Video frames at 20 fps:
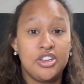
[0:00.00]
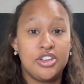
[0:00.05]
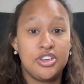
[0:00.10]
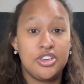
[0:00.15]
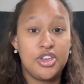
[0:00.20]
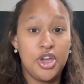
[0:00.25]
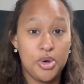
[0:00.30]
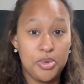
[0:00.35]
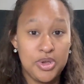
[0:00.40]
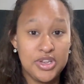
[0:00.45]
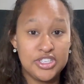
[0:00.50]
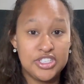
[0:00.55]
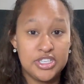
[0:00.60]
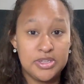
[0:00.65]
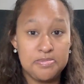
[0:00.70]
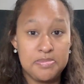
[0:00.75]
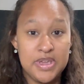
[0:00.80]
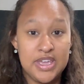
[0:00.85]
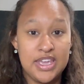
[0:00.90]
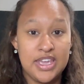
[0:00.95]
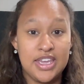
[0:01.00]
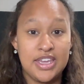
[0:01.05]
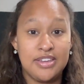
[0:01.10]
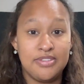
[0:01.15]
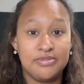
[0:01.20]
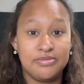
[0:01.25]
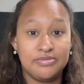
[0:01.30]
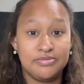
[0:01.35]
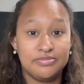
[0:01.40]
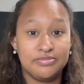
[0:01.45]
going to be
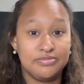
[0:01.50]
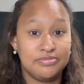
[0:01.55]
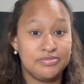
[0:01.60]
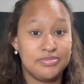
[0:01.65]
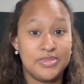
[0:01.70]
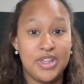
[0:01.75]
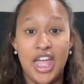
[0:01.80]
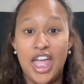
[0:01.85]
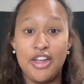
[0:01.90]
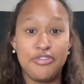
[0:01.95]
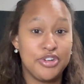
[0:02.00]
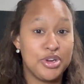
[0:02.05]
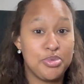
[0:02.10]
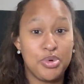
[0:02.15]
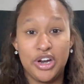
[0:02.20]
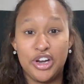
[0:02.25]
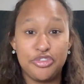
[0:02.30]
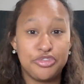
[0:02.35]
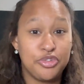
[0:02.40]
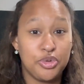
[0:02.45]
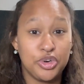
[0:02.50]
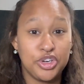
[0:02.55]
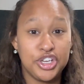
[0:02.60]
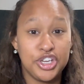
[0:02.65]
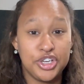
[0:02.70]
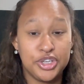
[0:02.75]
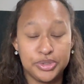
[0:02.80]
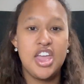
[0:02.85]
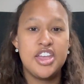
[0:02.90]
everywhere for you.